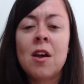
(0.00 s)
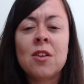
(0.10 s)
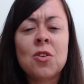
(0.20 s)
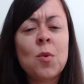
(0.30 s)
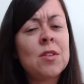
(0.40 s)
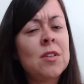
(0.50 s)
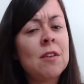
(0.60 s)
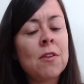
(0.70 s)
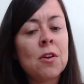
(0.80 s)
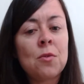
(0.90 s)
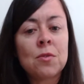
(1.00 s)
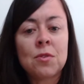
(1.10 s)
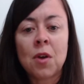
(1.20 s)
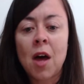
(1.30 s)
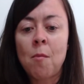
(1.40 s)
So it's difficult
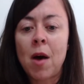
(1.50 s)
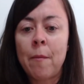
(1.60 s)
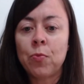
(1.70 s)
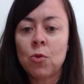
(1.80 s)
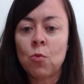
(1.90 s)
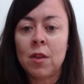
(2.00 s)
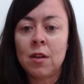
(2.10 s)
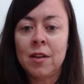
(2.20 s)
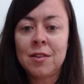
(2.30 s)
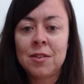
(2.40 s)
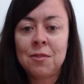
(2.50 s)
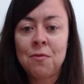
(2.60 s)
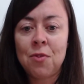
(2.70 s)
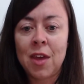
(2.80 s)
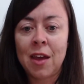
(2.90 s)
to come up with a list of
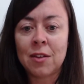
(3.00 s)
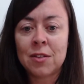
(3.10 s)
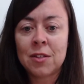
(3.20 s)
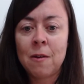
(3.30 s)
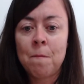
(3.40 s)
things